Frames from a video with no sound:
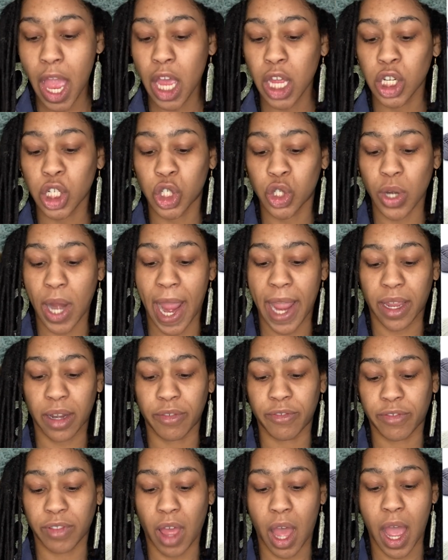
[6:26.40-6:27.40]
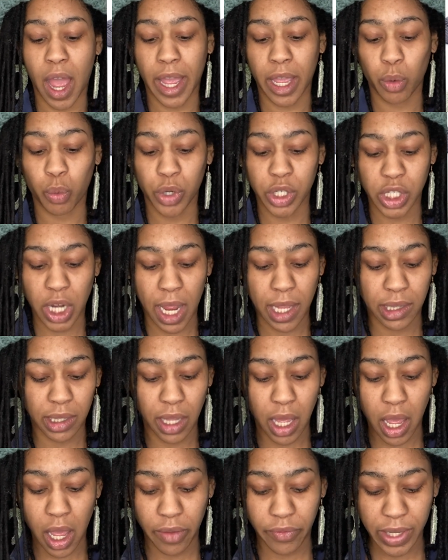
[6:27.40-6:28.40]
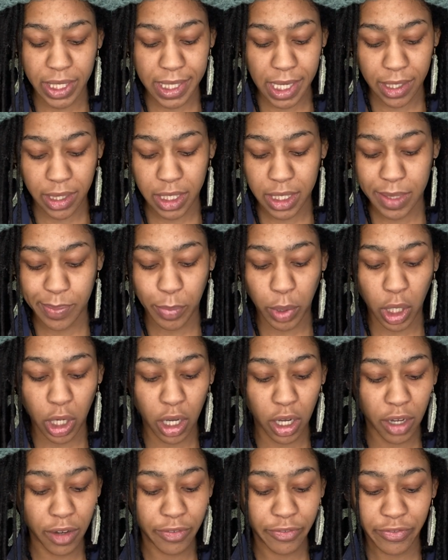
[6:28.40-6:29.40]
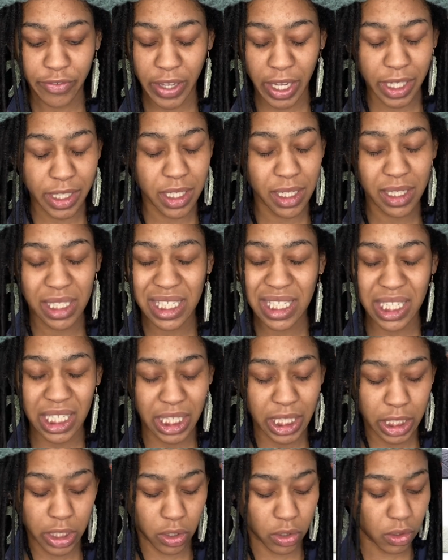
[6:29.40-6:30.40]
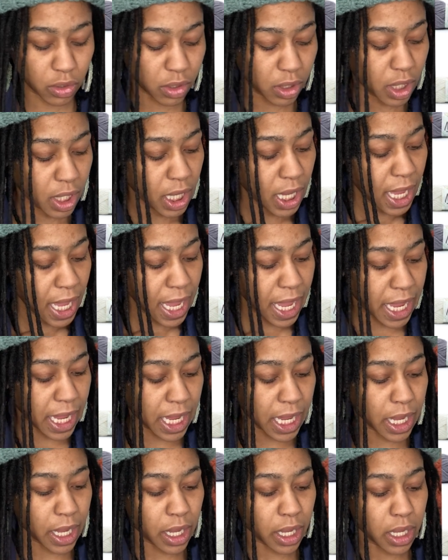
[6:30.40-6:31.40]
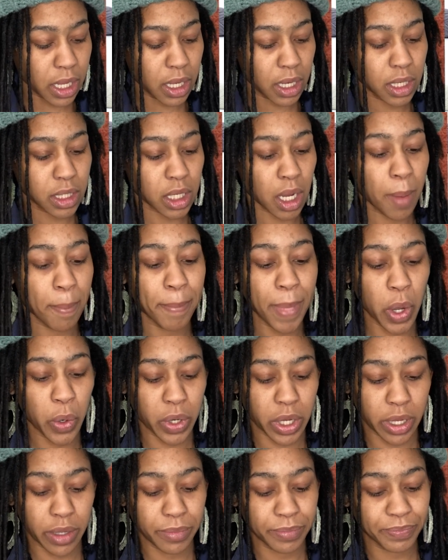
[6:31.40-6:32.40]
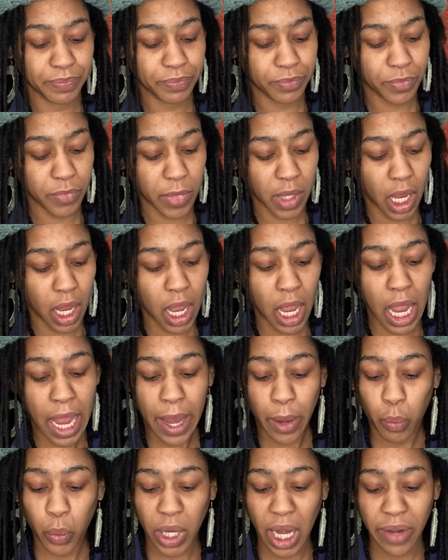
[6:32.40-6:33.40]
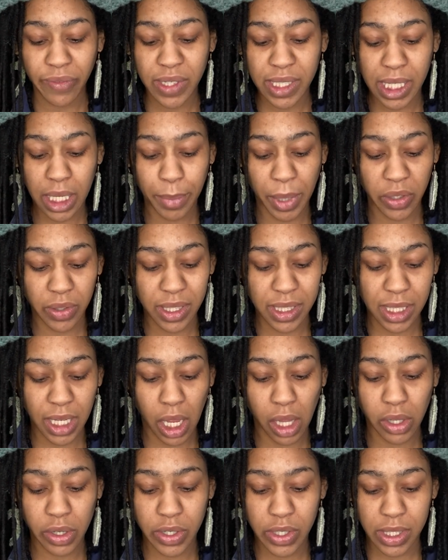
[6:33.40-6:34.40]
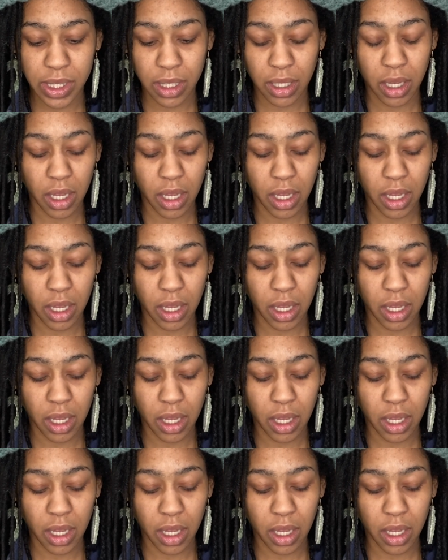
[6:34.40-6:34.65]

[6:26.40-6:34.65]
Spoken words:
Dragonfly, which I love. It's like this perfect teal, and mocha. And what I have to say about these colors